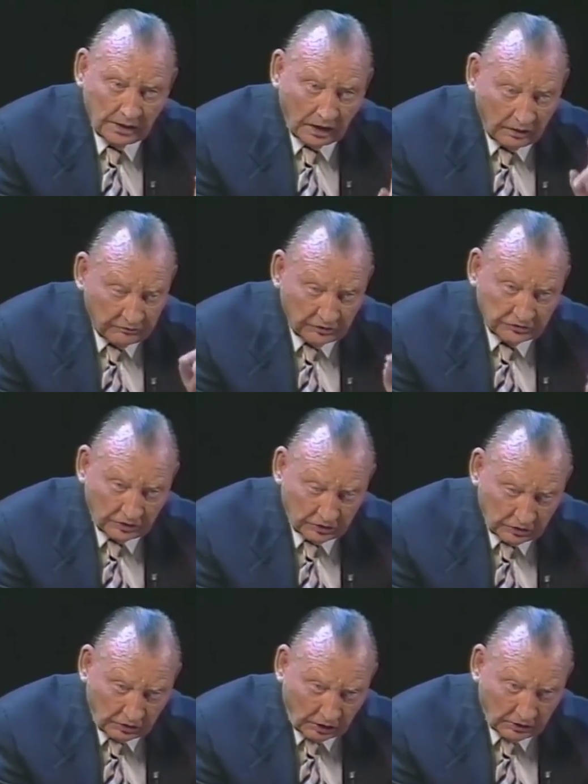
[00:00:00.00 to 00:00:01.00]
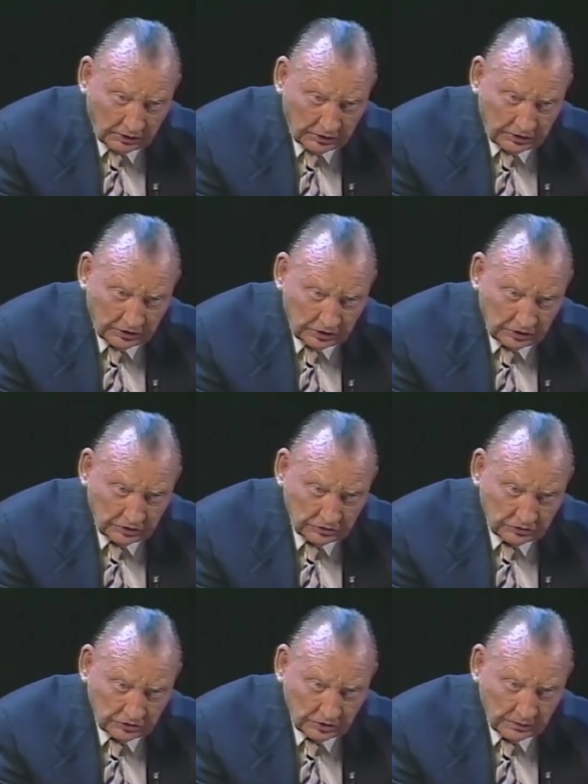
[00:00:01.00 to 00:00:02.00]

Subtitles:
of his ungodly deeds,